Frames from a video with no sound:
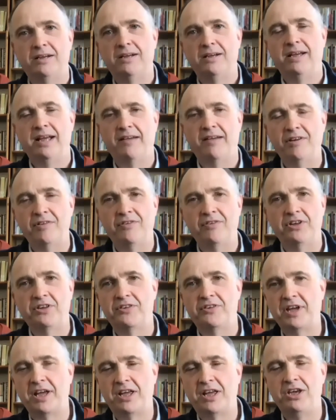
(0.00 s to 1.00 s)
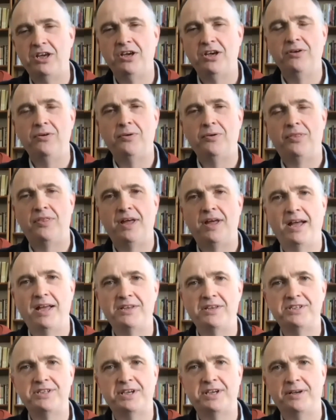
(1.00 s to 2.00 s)
Heavenly Father, thank you
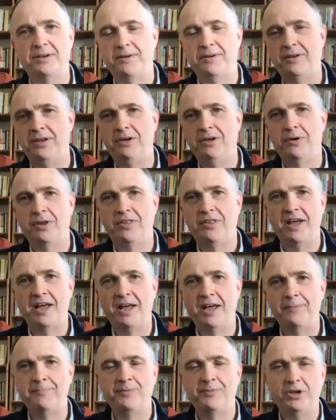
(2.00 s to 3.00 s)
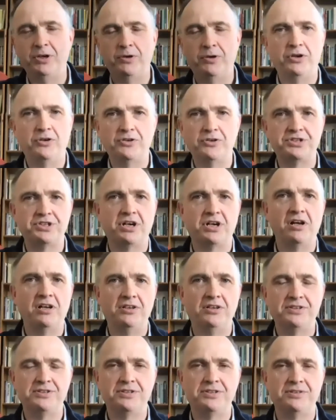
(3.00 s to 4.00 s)
that you are there and you are not
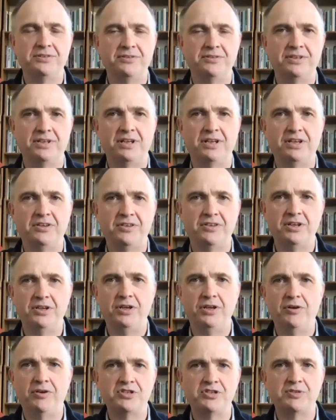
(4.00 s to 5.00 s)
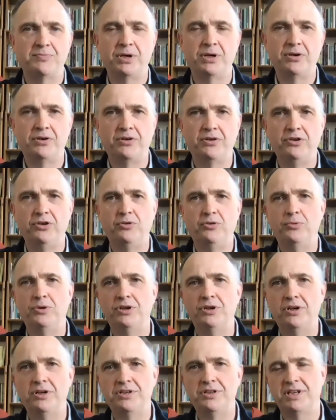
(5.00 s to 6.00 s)
silent. Thank you that you have spoken your
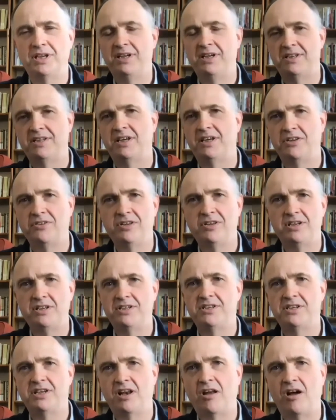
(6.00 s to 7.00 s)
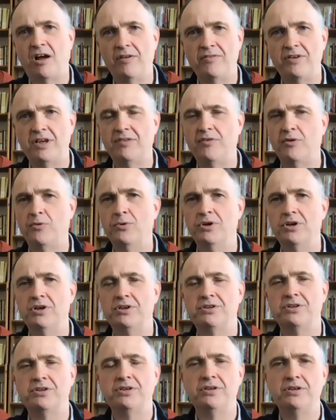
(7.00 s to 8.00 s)
word, and thank you that it is a life-giving
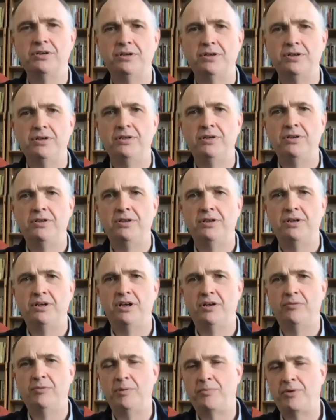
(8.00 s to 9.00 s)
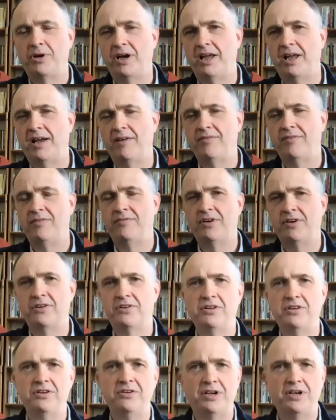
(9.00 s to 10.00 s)
word. We pray, Heavenly Father,
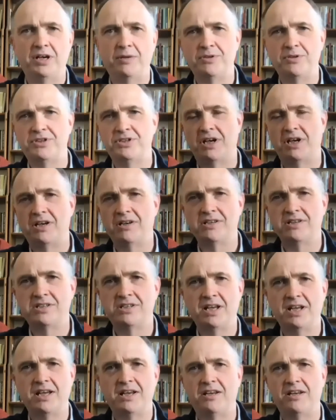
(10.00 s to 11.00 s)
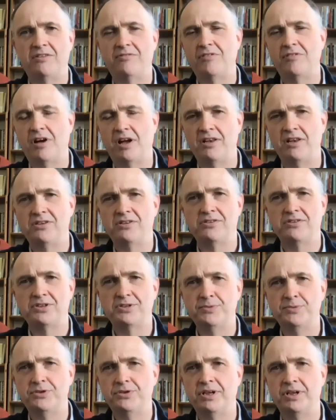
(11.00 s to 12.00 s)
you'd help us understand it right this
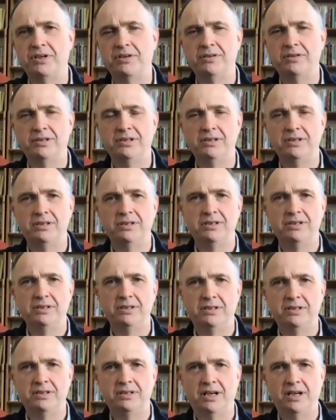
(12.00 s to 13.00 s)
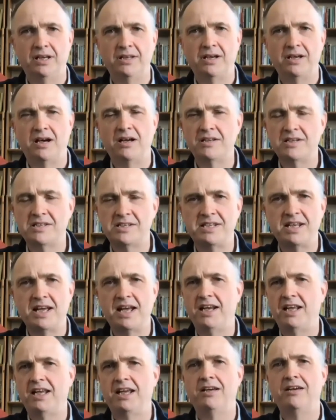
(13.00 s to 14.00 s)
morning. That
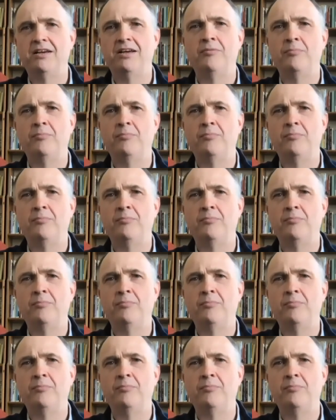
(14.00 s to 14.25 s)
understanding it